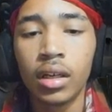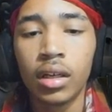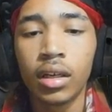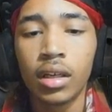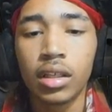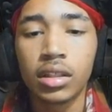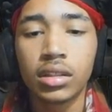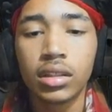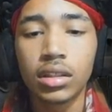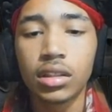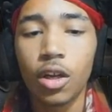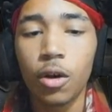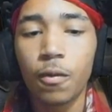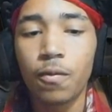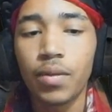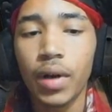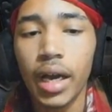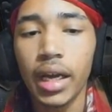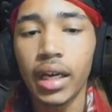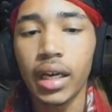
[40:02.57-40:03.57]
There's just no
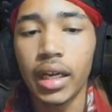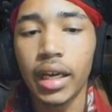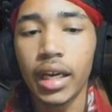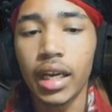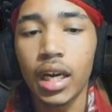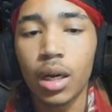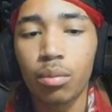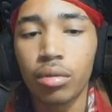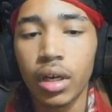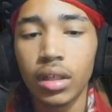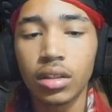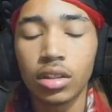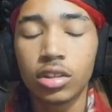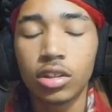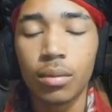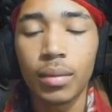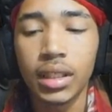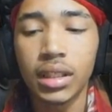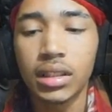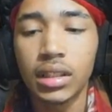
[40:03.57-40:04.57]
fighting it. I brought this
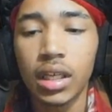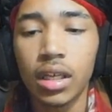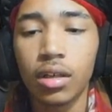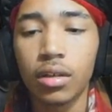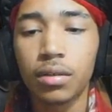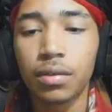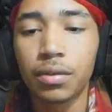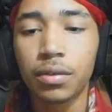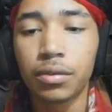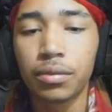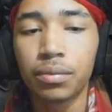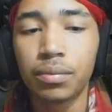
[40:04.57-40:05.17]
on myself